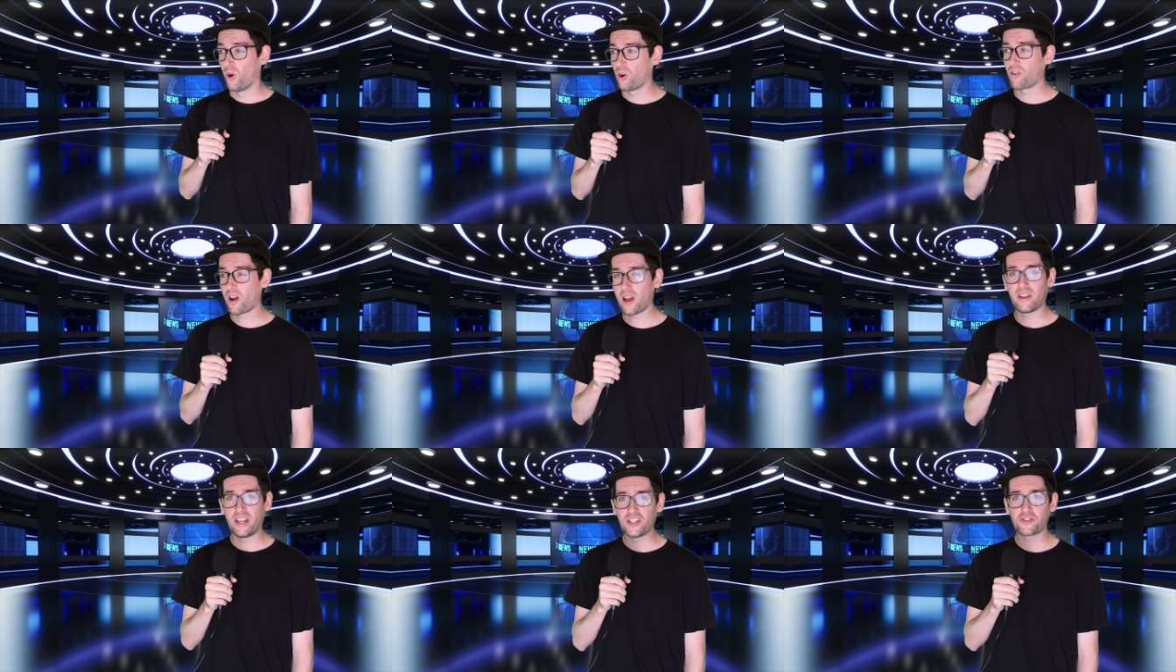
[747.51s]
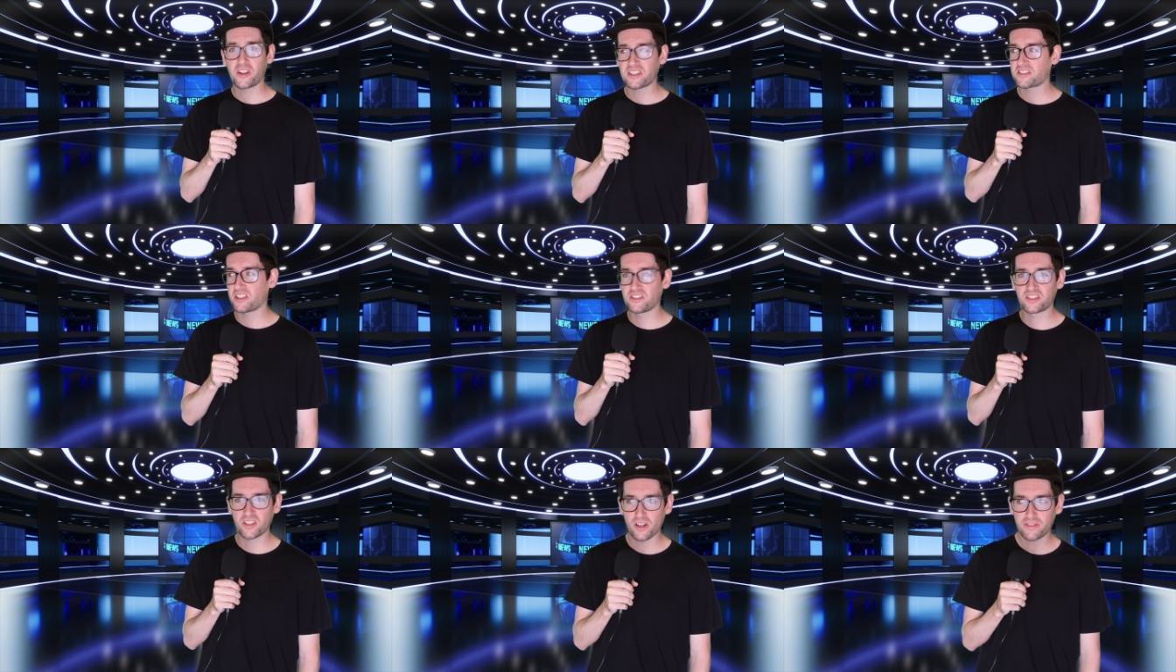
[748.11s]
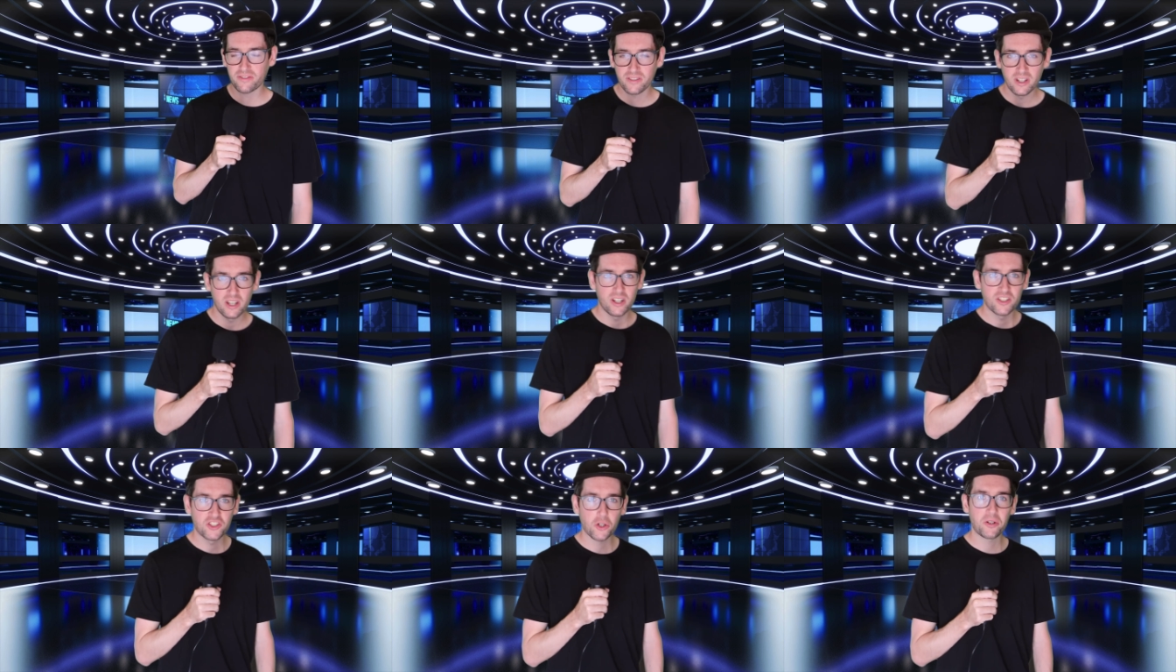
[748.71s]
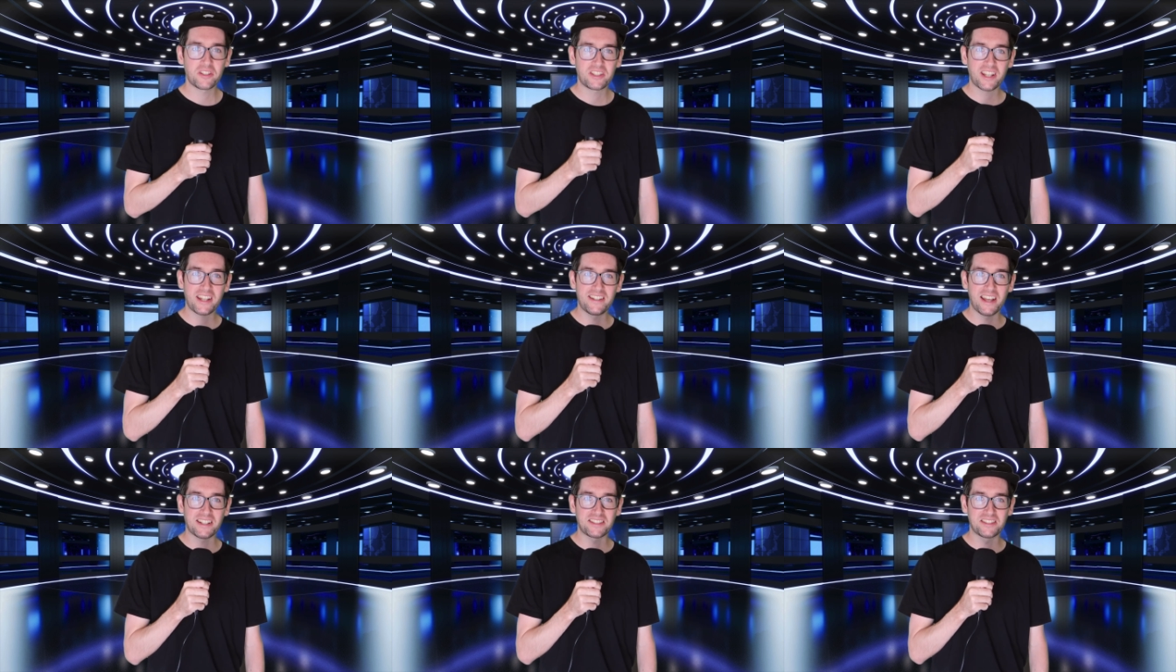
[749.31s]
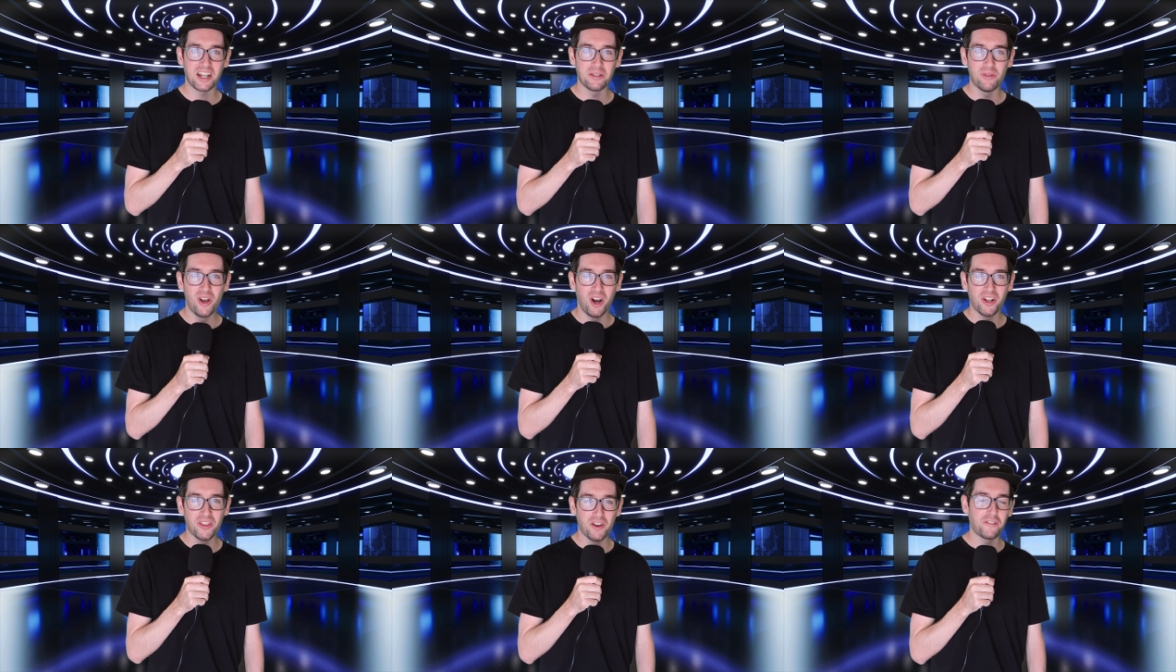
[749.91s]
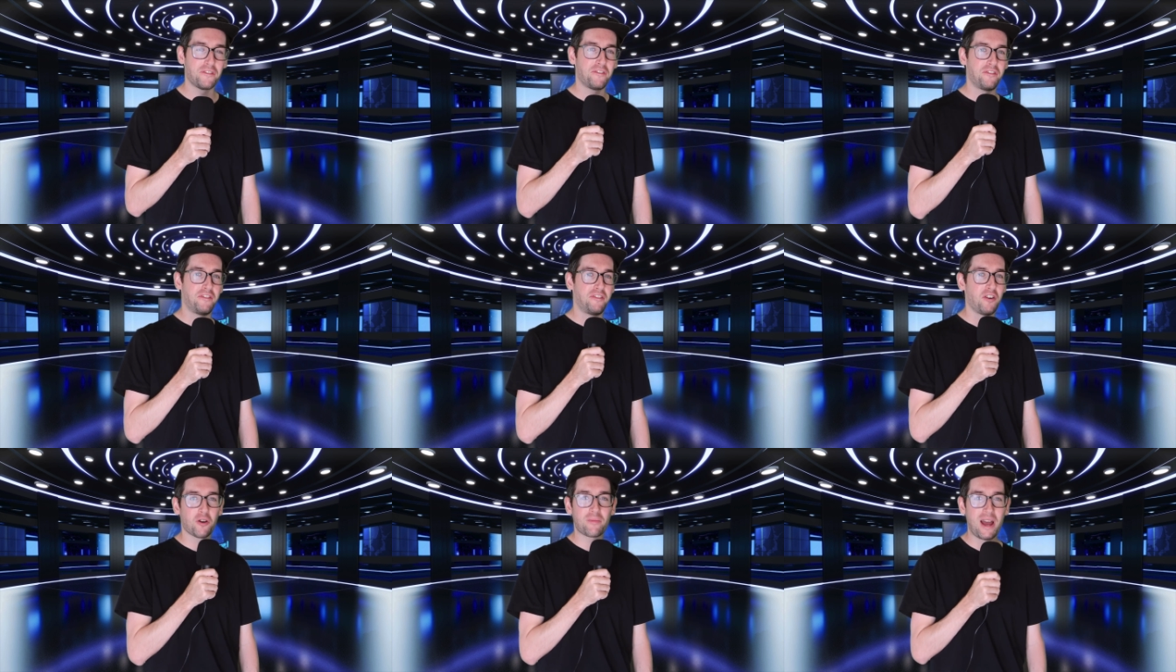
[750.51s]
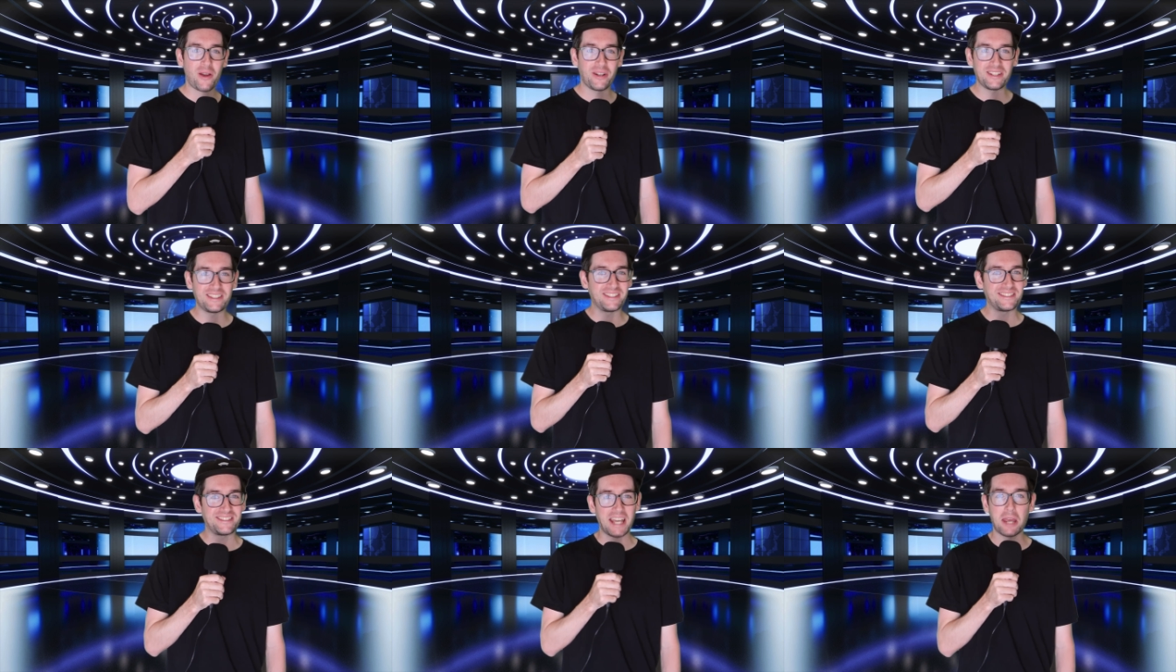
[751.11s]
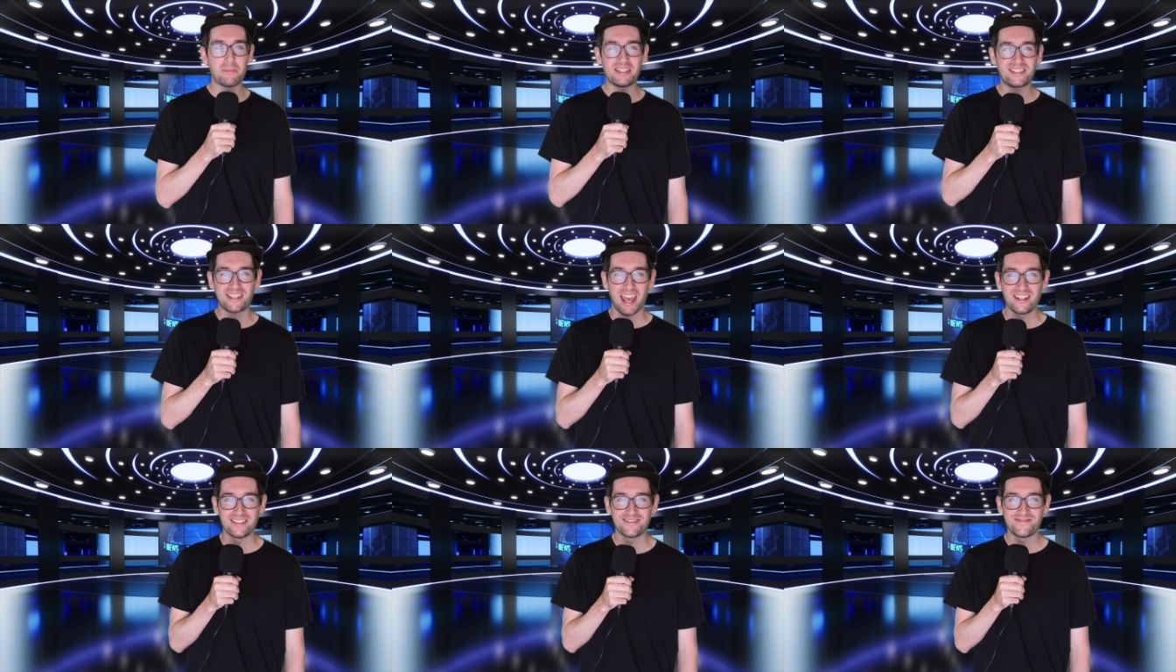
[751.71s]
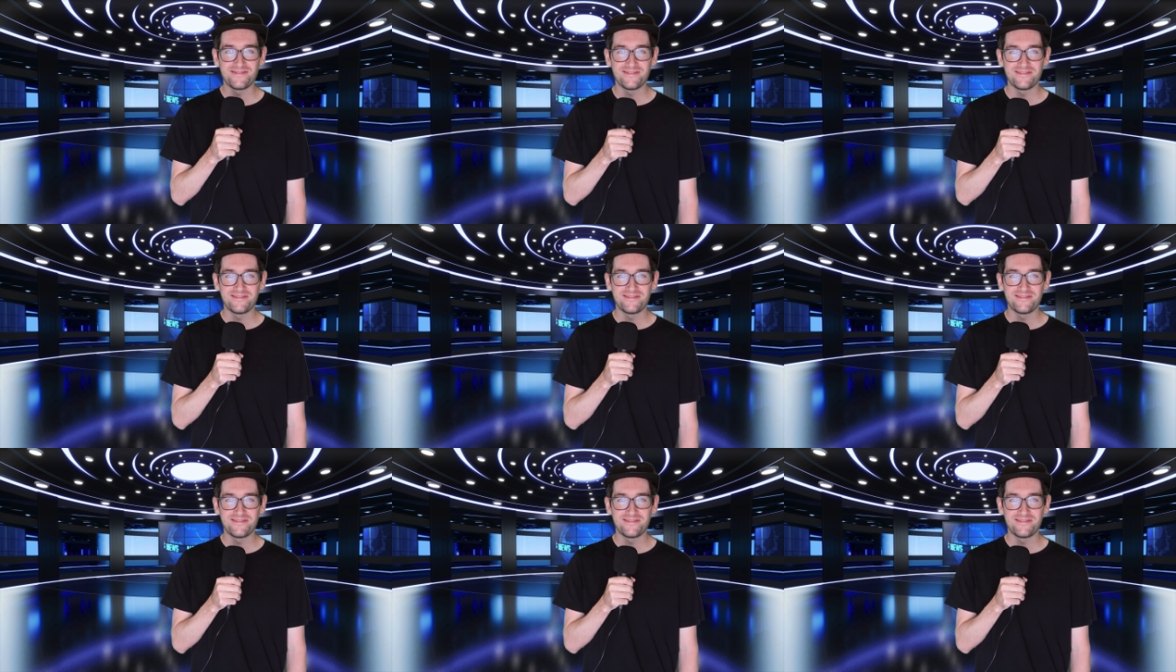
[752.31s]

Alright, interesting stuff. Join us again next time on the F*ck Mountain Game of SKATE.